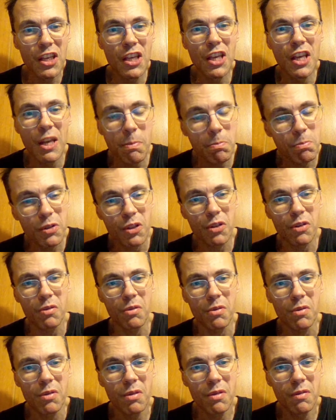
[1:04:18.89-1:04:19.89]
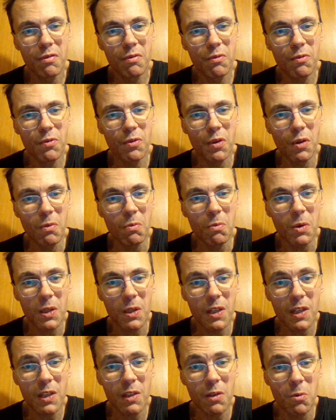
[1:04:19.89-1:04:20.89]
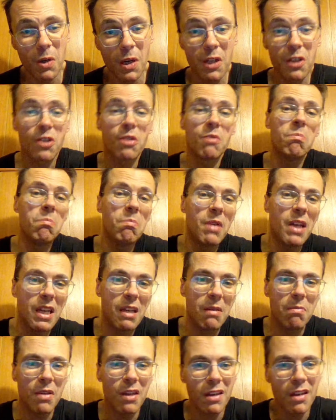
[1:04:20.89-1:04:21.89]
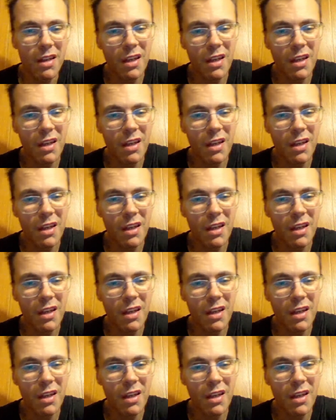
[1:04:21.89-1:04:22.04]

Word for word: keeps you from what otherwise maybe